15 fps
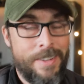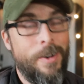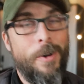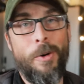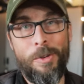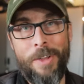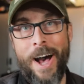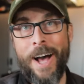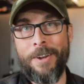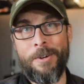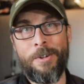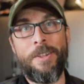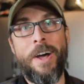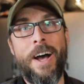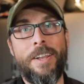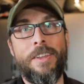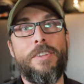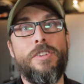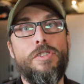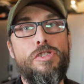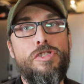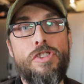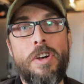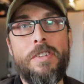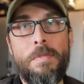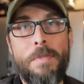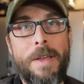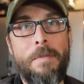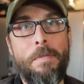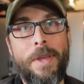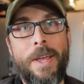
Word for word: Hold on, hold on. You just might